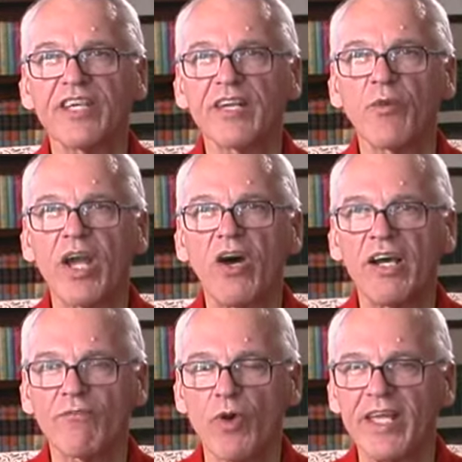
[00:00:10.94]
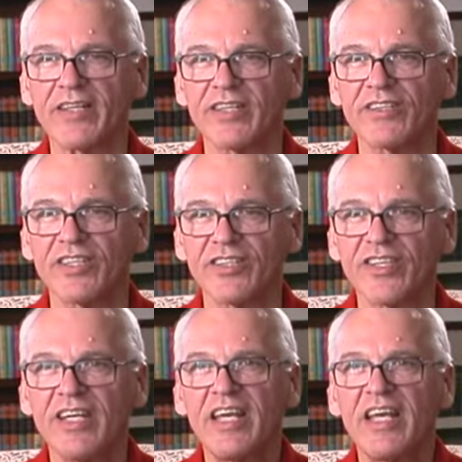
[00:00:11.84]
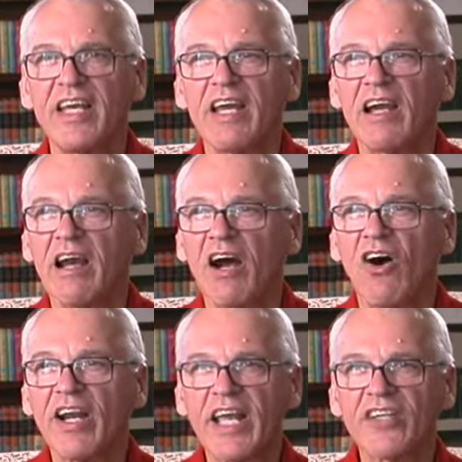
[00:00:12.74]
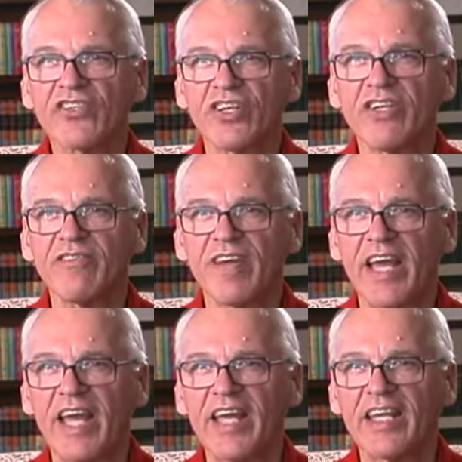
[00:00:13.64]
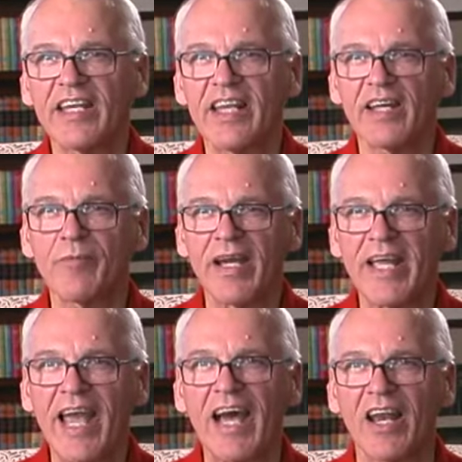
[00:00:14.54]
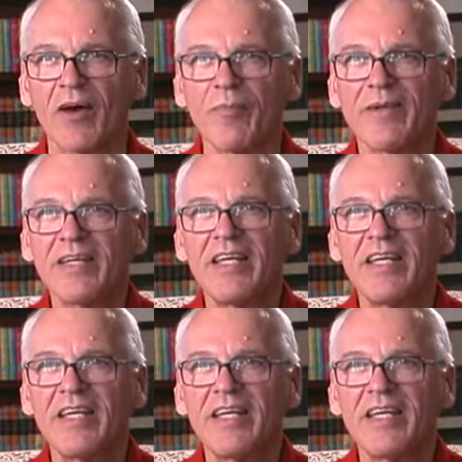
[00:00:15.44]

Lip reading: and we all have weaknesses. On a survey done by Gallup,